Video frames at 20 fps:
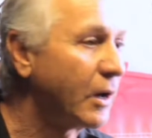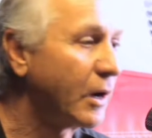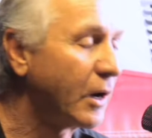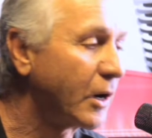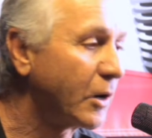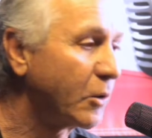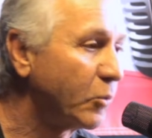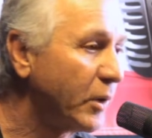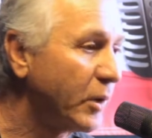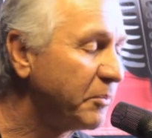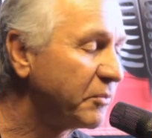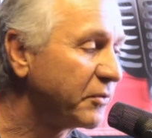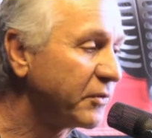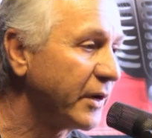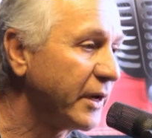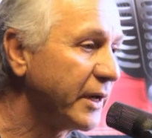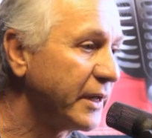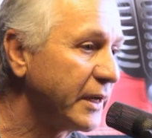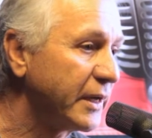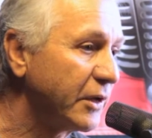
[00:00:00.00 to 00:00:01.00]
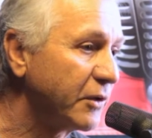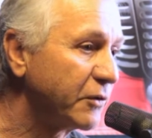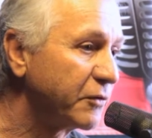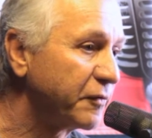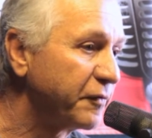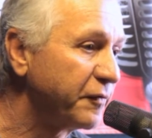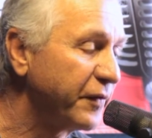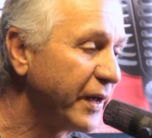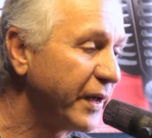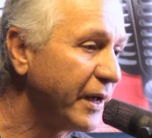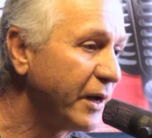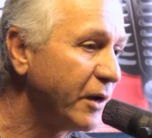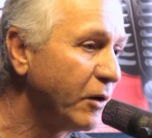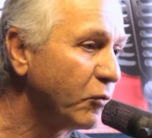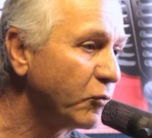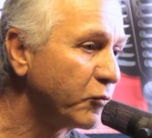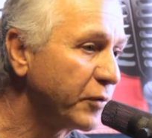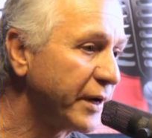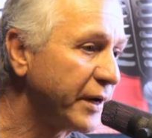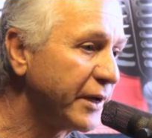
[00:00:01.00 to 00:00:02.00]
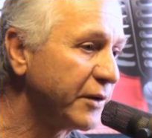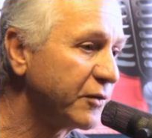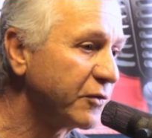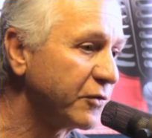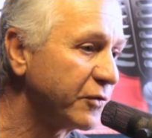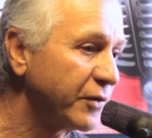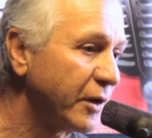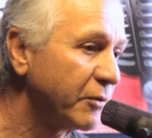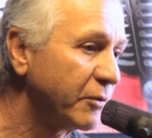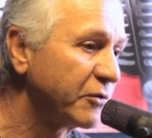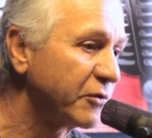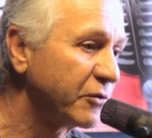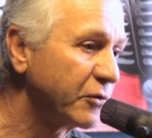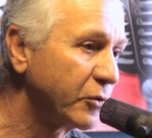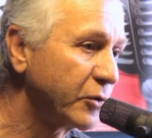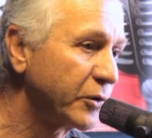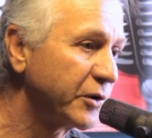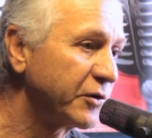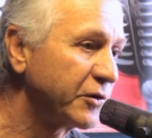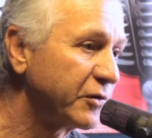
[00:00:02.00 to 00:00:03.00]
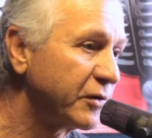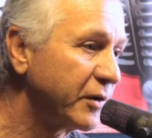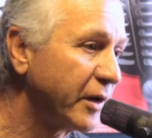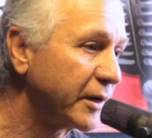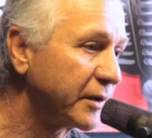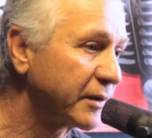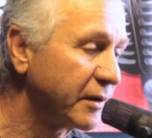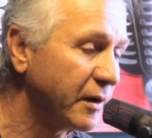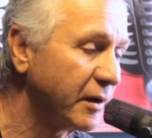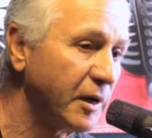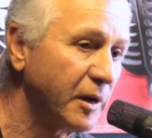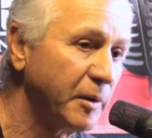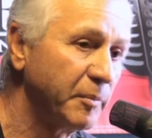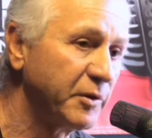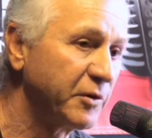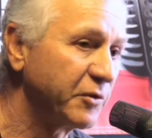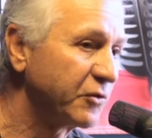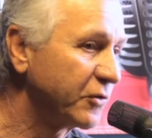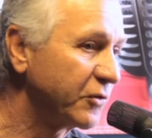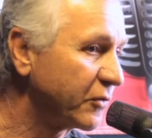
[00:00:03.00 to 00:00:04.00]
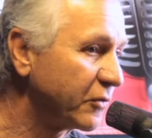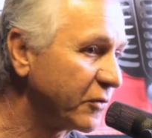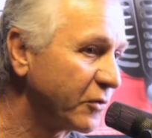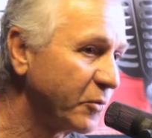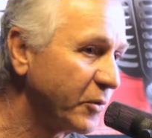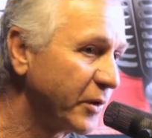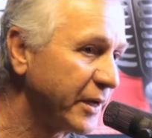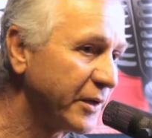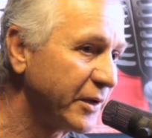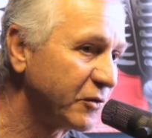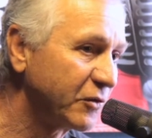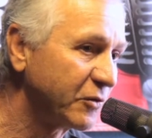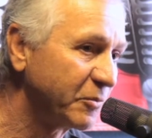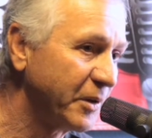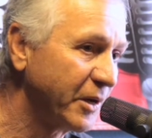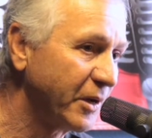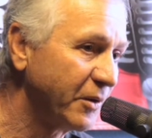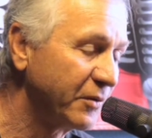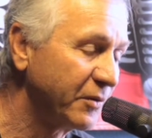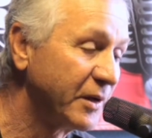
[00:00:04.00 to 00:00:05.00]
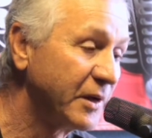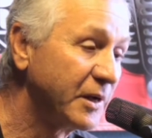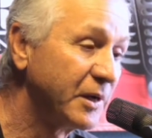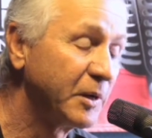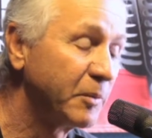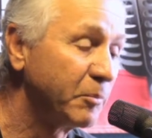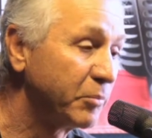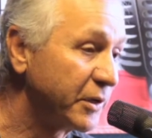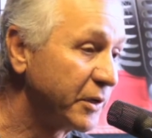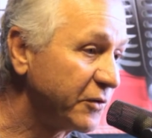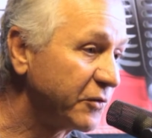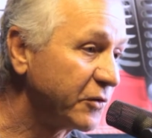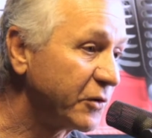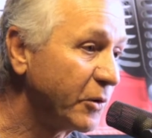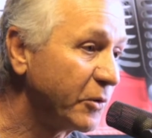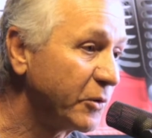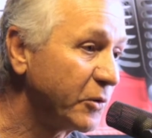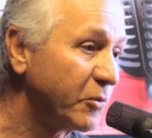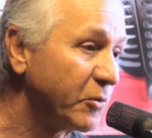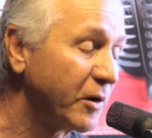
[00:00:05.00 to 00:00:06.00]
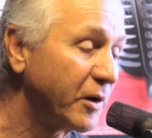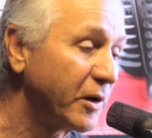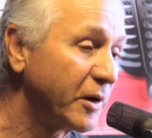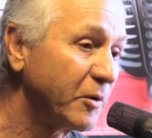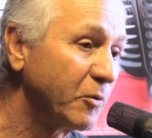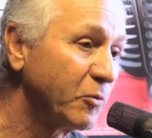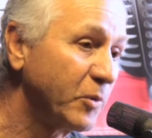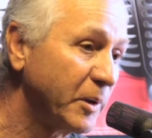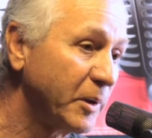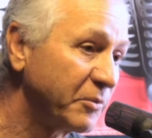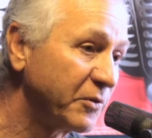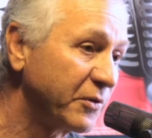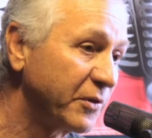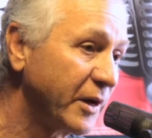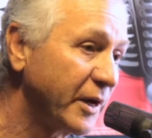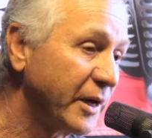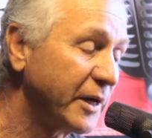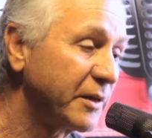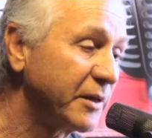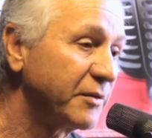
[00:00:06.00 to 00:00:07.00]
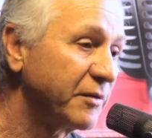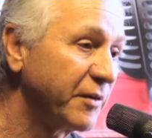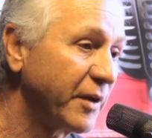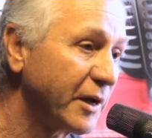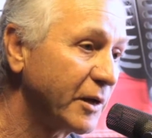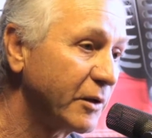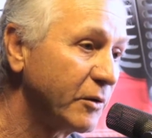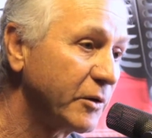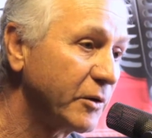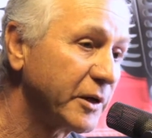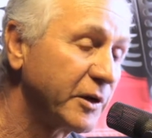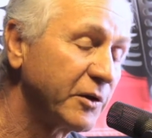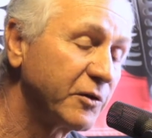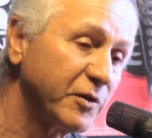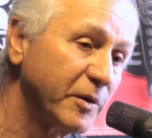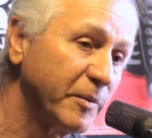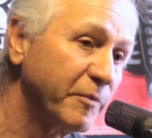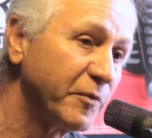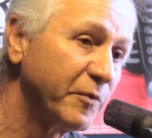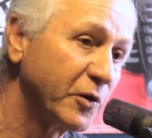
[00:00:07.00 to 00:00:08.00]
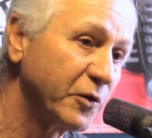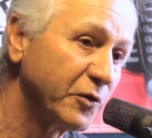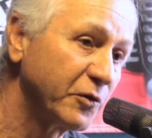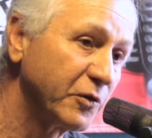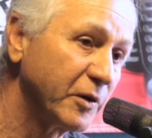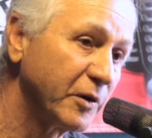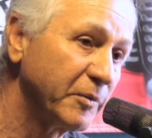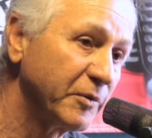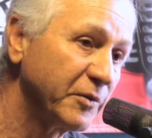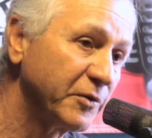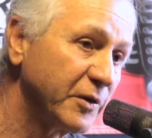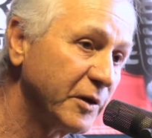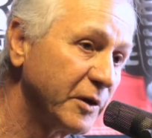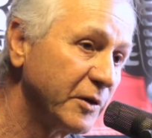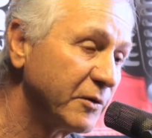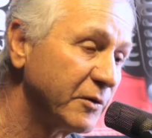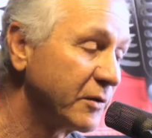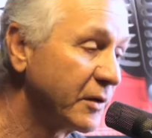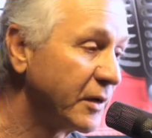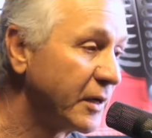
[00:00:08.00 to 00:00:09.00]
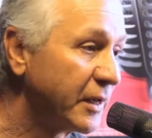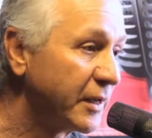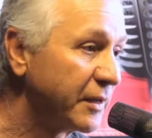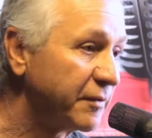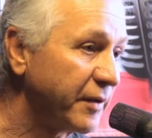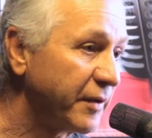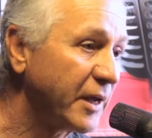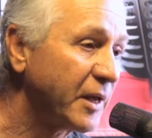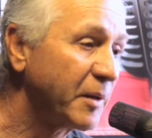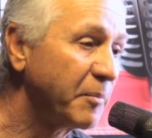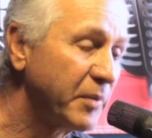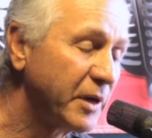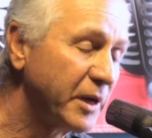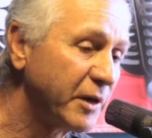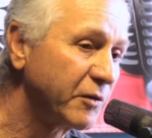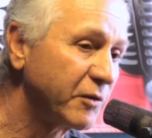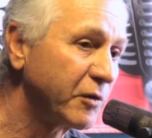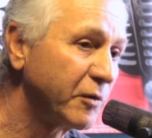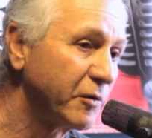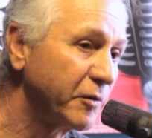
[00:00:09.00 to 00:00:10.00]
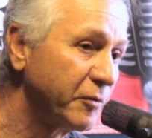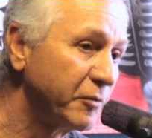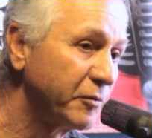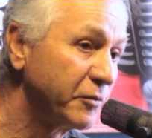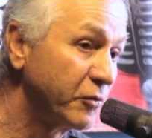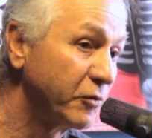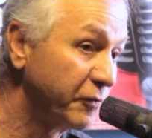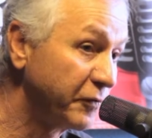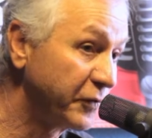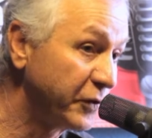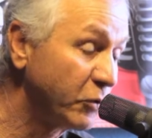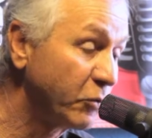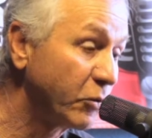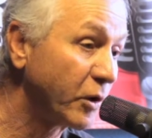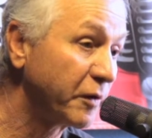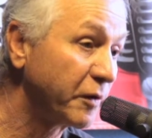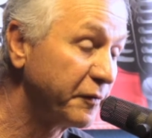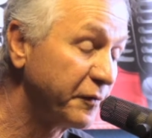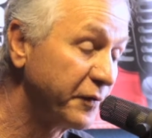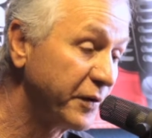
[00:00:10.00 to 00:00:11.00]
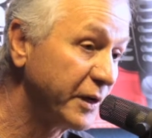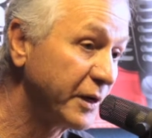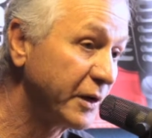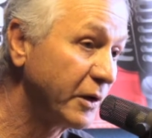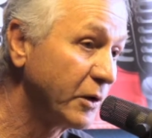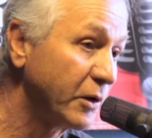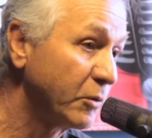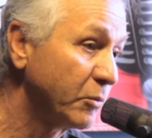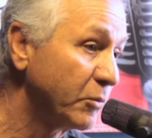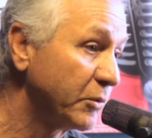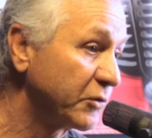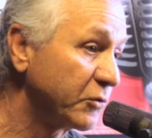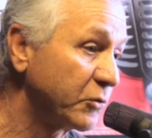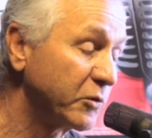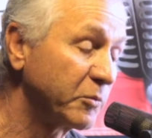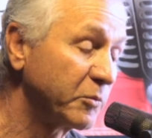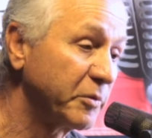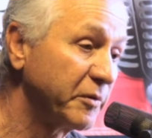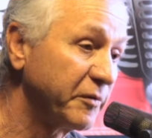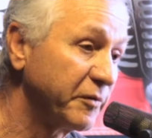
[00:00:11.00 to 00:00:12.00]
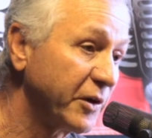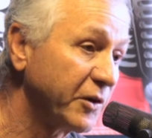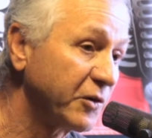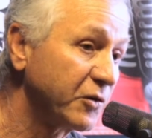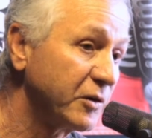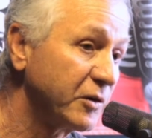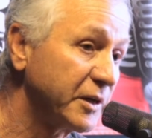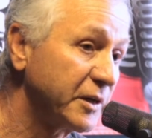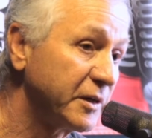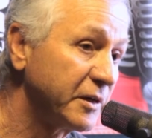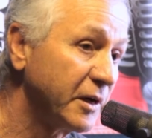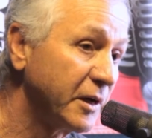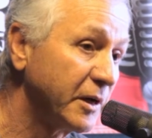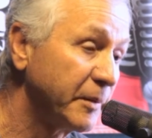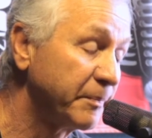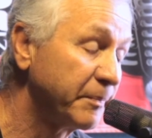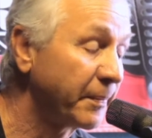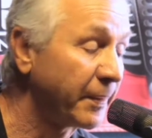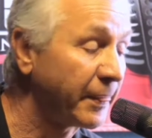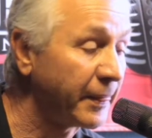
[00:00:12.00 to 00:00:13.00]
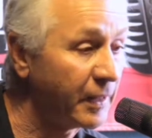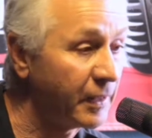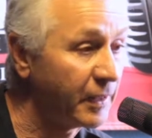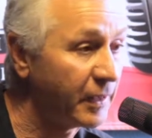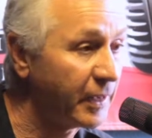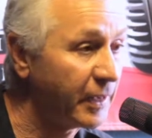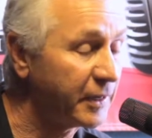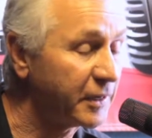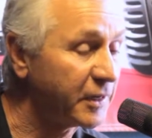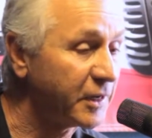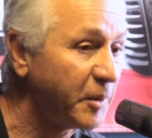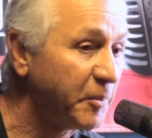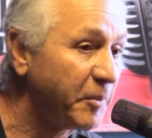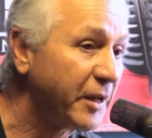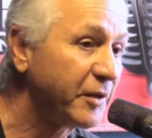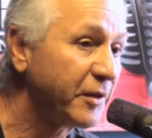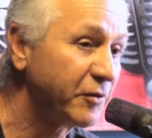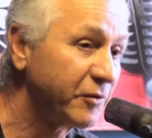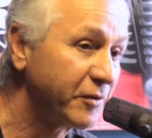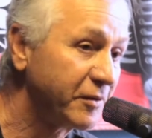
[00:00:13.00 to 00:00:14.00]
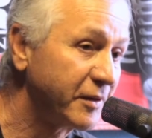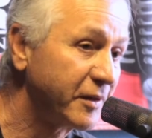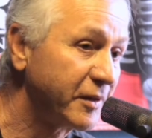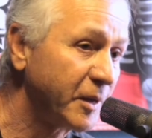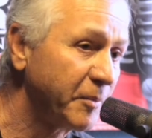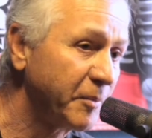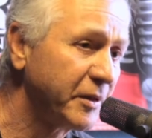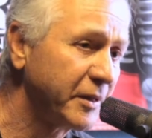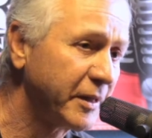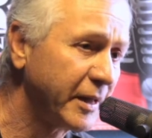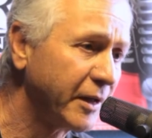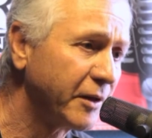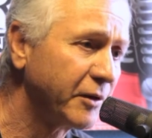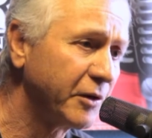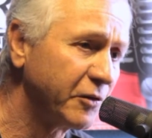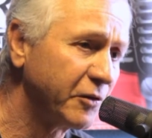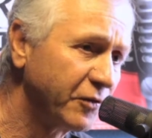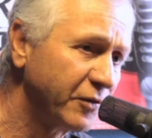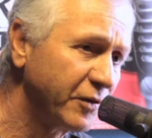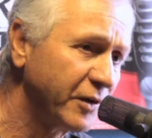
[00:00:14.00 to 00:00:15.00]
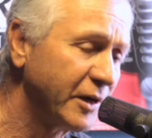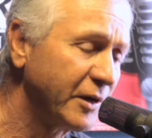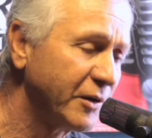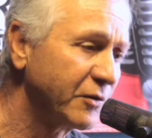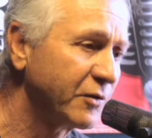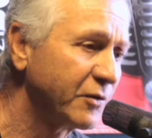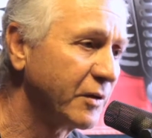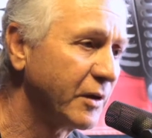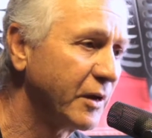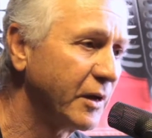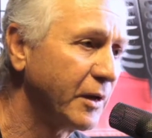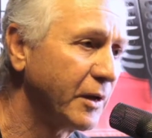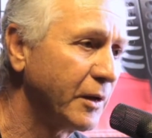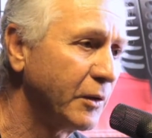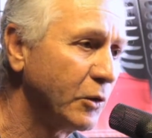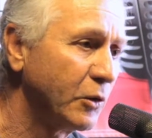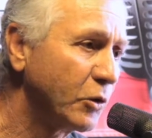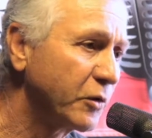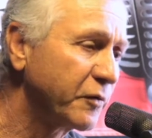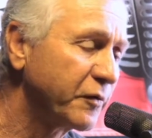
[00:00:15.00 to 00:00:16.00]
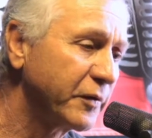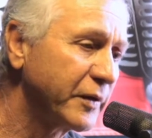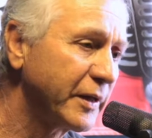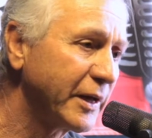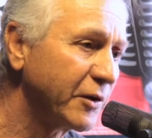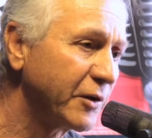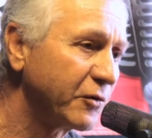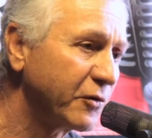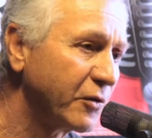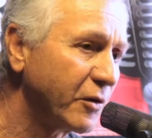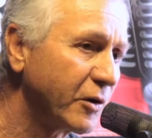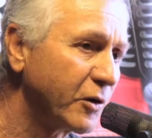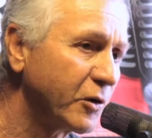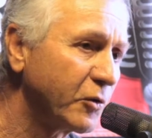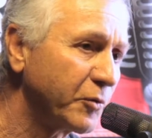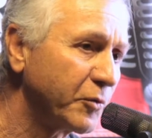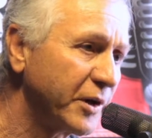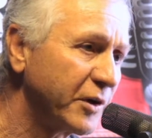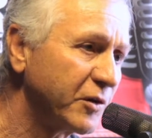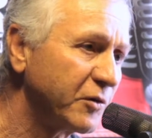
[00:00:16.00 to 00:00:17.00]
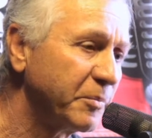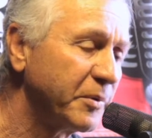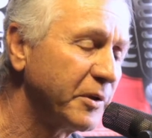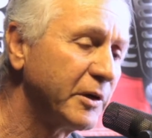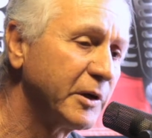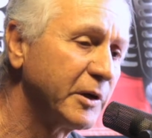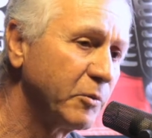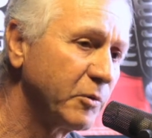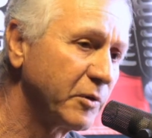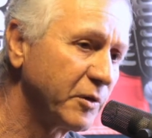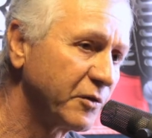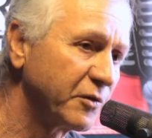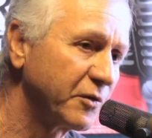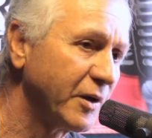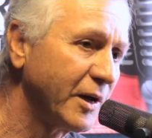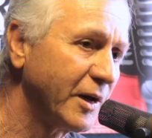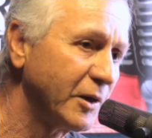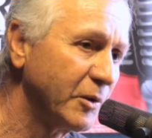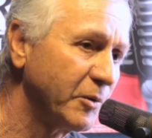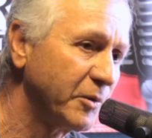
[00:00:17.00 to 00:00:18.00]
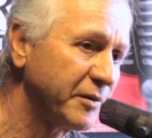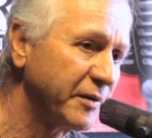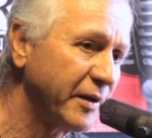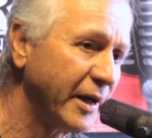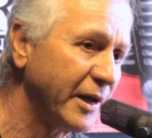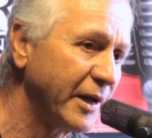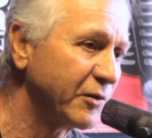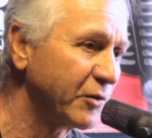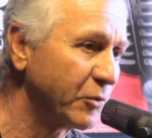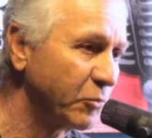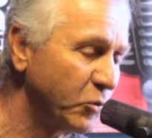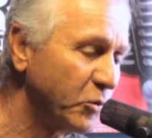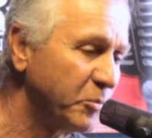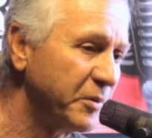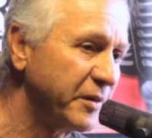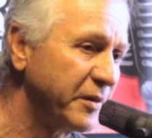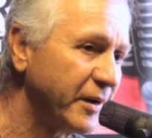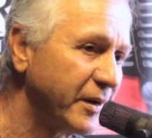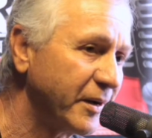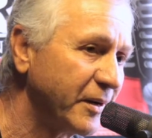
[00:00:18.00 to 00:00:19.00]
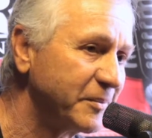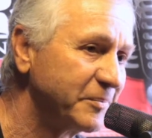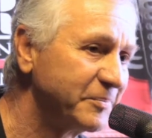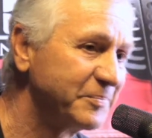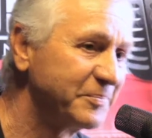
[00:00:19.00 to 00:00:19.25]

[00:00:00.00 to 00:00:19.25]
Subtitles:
Our website is ValeRanchSelfStorage.com. It's just the way it's spelled. Please go to our website, take a look at some of our services, take a minute to view our video, which was professionally done, and come on down and see us. Look for that historical ranch building with a silo attached, and we'll be there.